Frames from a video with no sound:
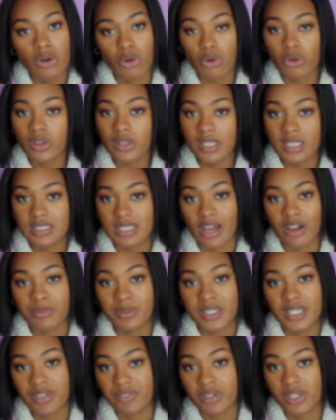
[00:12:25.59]
cool things I'll
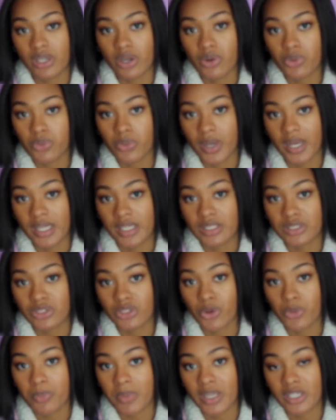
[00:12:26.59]
be giving away,
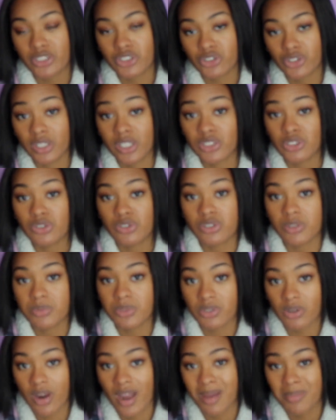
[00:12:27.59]
so make sure that you
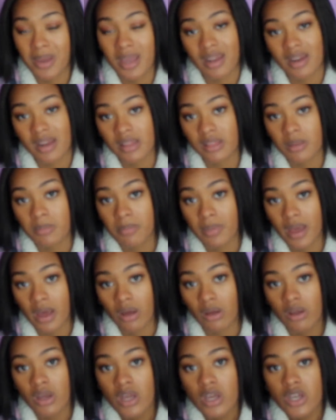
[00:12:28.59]
subscribe and hit the
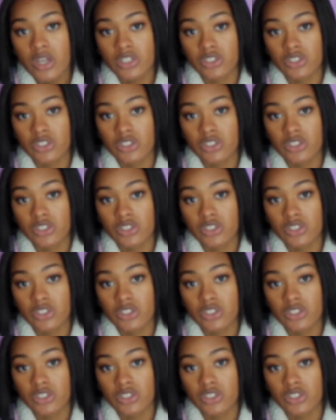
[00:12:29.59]
bell